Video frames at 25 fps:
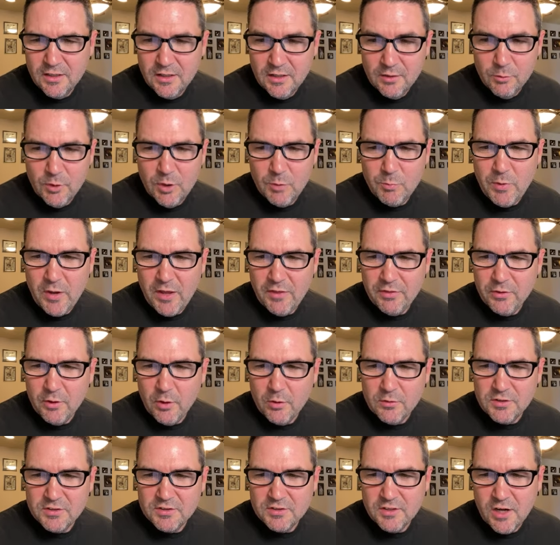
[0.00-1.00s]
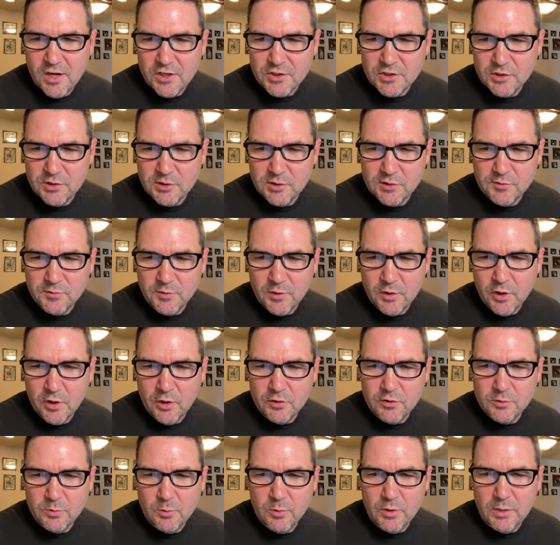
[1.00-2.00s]
We had Beth O discussions for a
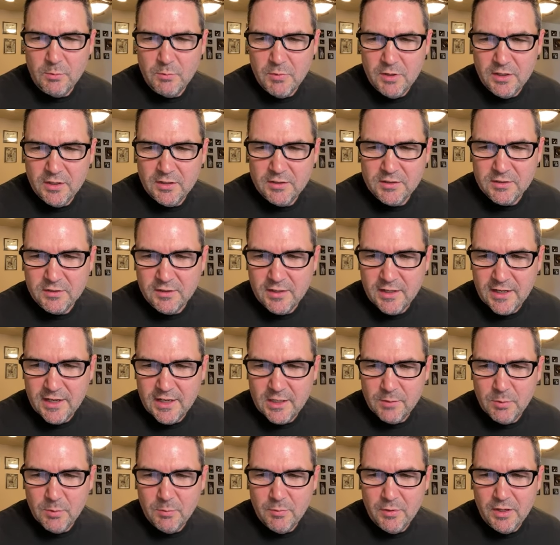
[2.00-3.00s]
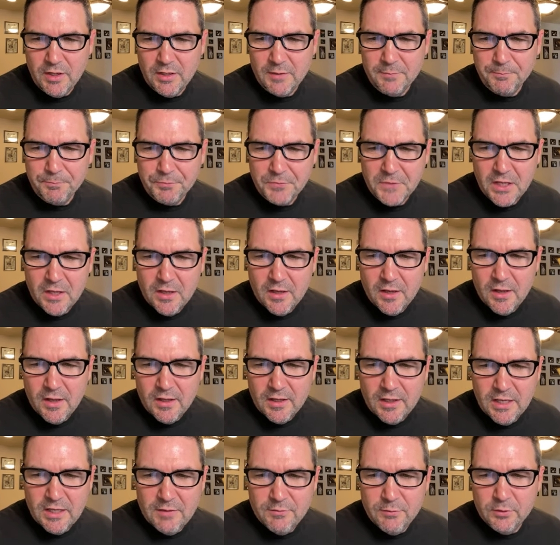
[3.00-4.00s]
good 20 minutes, so that had to be bad.
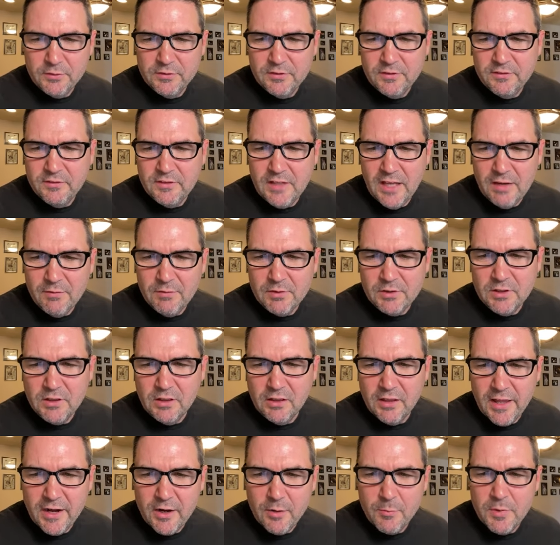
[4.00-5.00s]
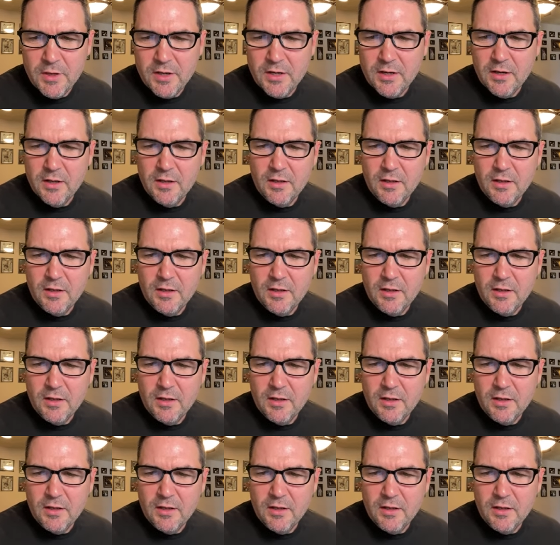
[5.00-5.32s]
Evil David Letterman